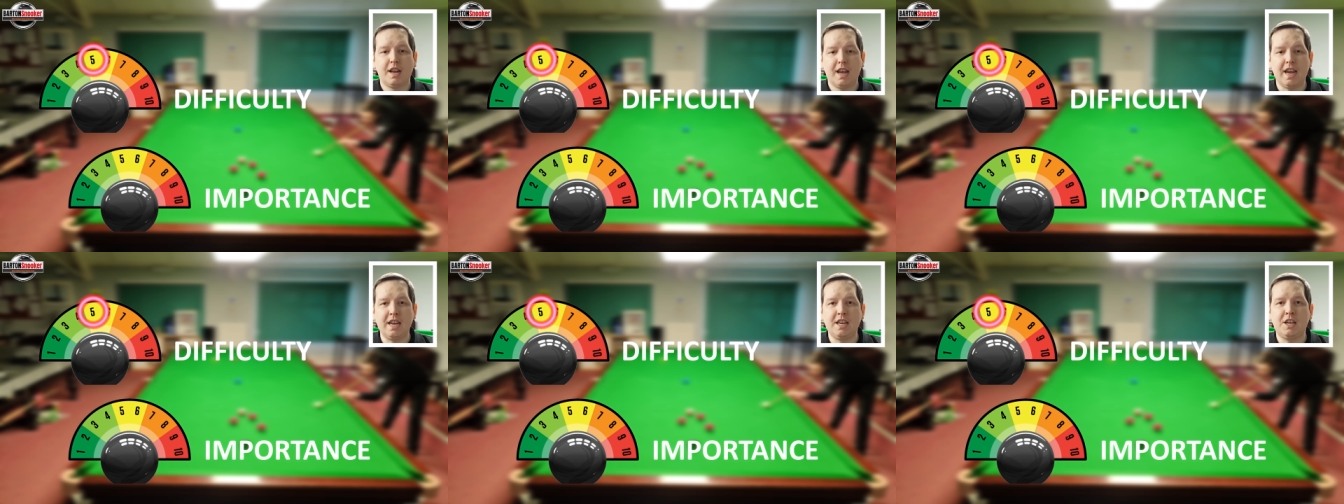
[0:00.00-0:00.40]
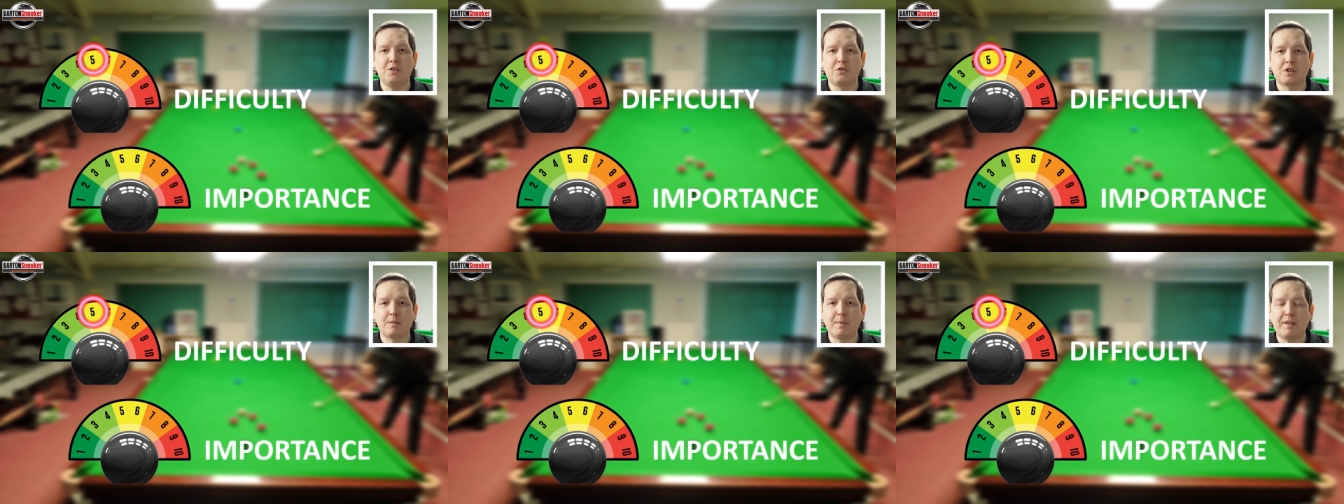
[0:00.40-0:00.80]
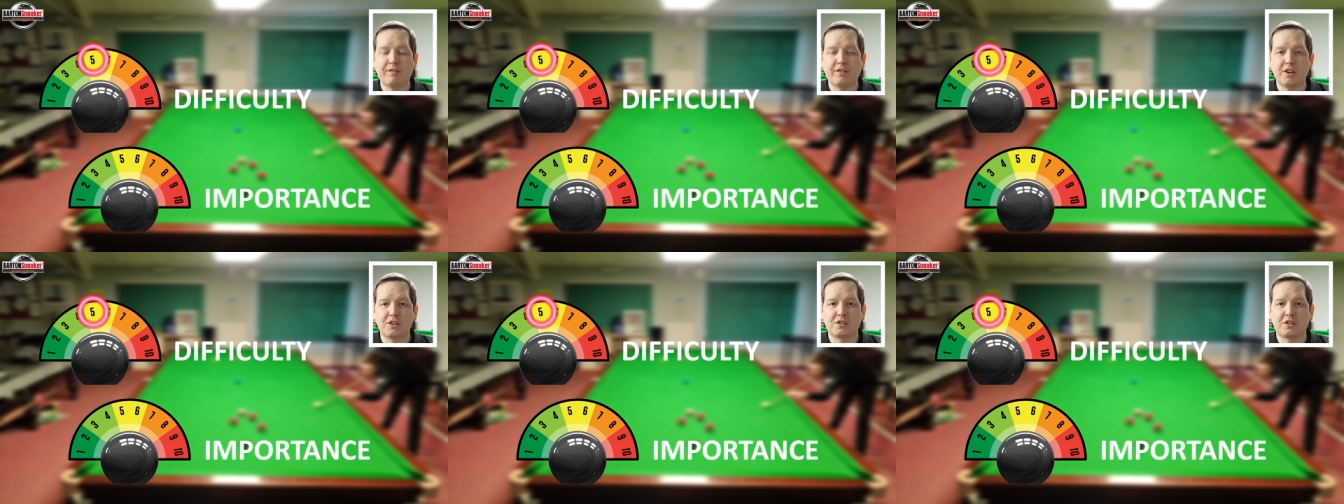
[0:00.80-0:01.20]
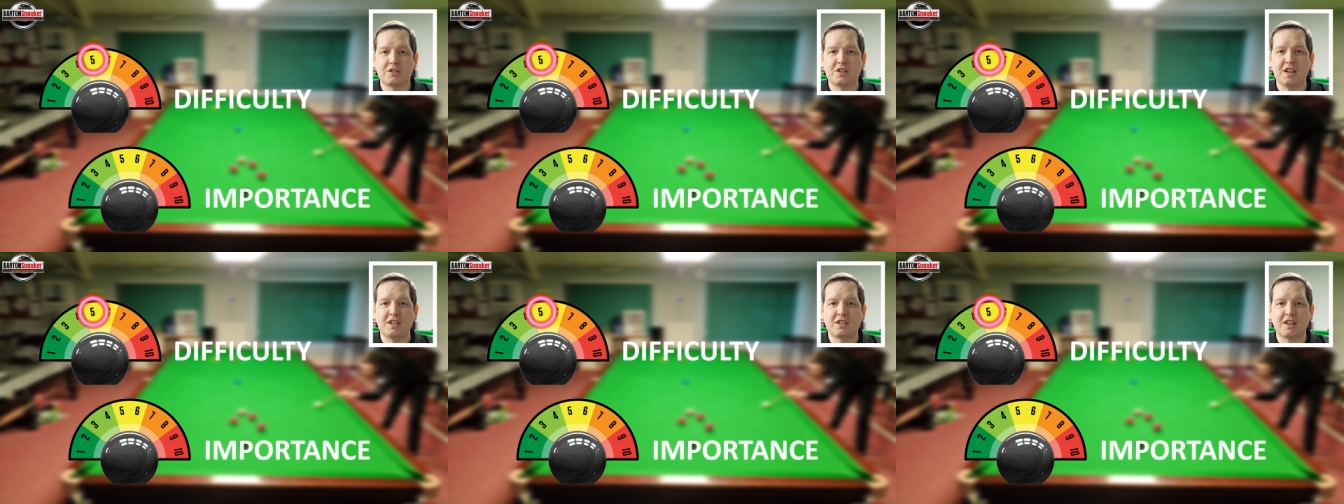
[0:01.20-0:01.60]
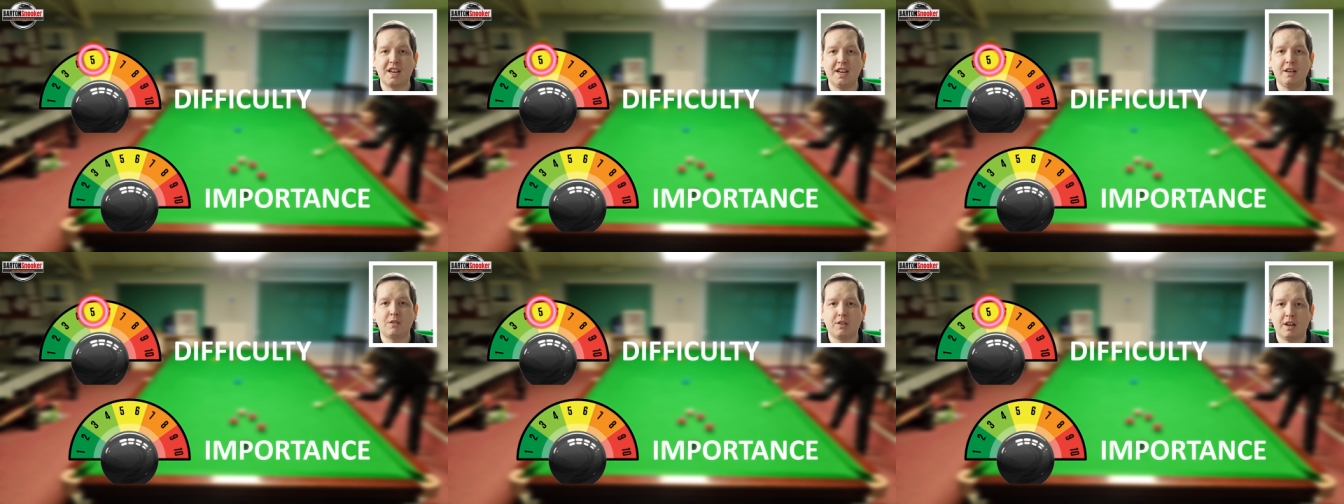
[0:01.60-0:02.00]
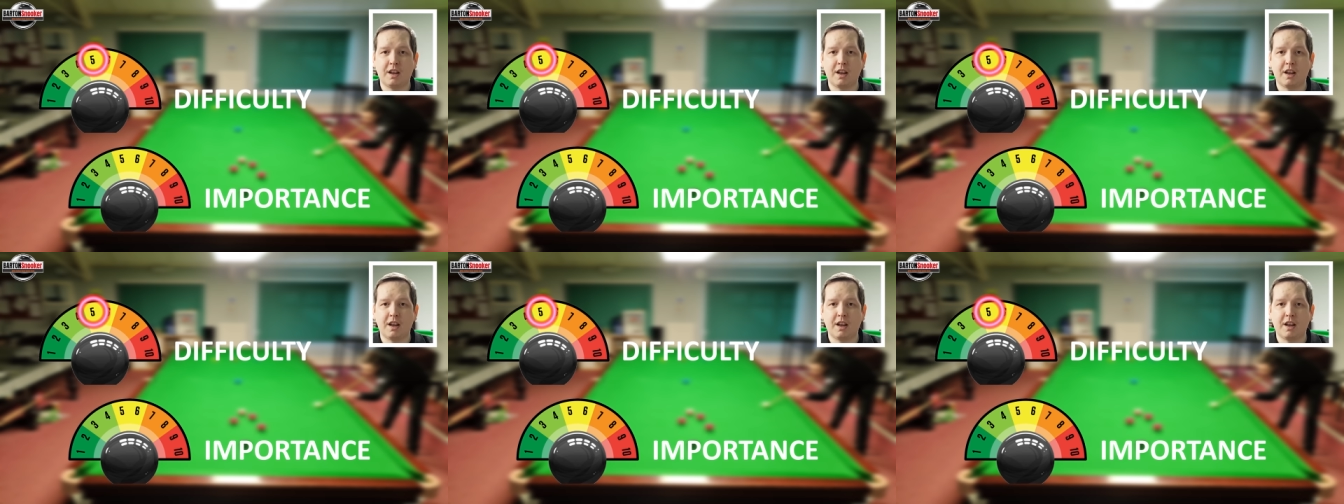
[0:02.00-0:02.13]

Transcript: It used to be first to 16